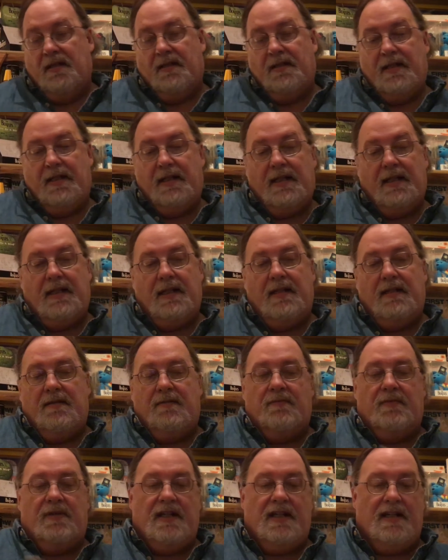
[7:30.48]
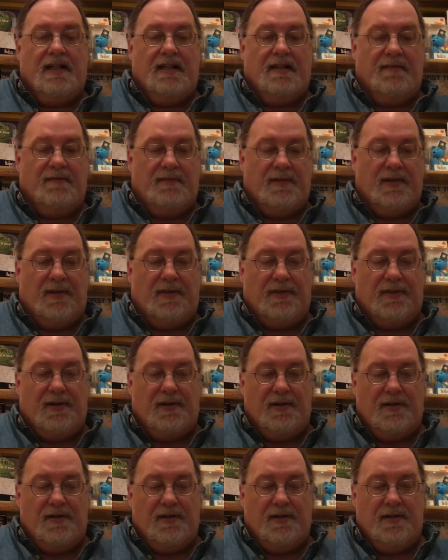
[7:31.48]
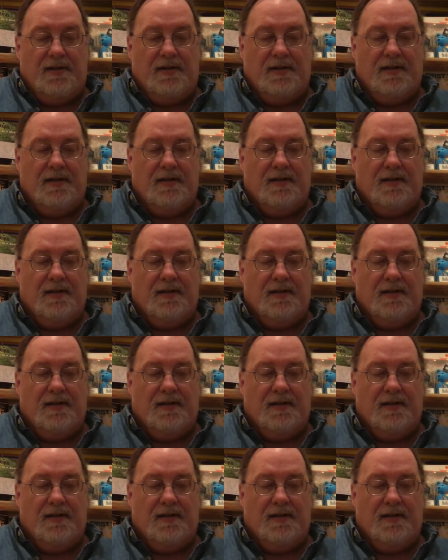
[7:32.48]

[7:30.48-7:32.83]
And we have the third